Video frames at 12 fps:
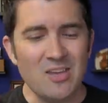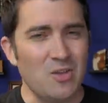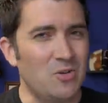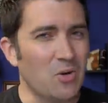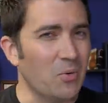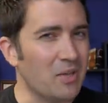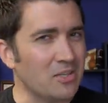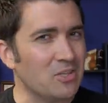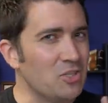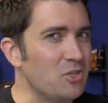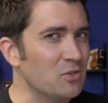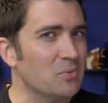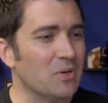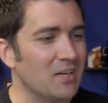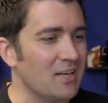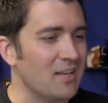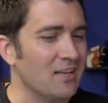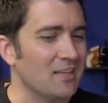You don't get to choose what
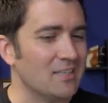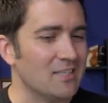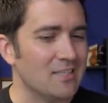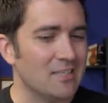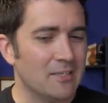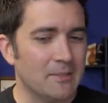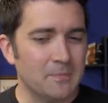it is.